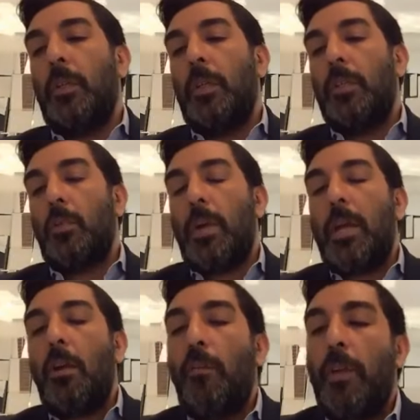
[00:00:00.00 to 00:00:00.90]
So
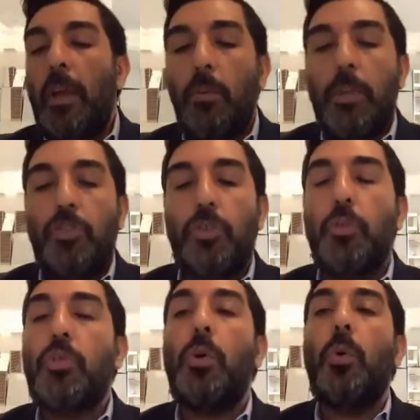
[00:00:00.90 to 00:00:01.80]
here over here, we're
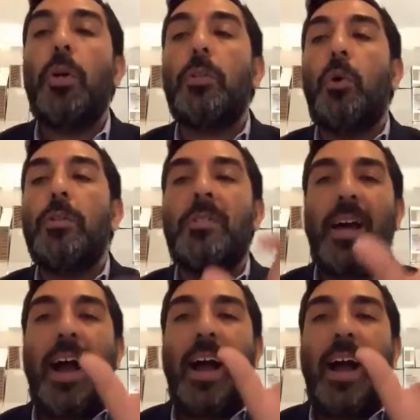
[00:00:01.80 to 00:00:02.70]
introduced to a word called
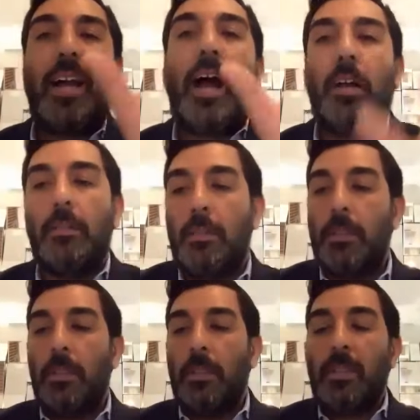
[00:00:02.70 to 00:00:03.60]
tzaka,
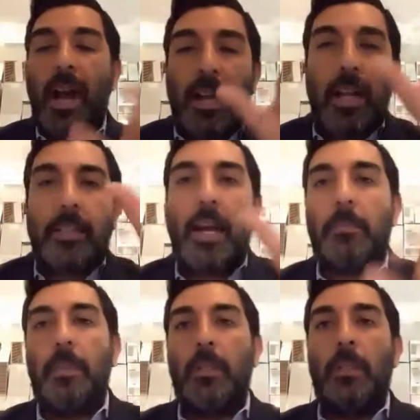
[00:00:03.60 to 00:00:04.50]
tzakatam.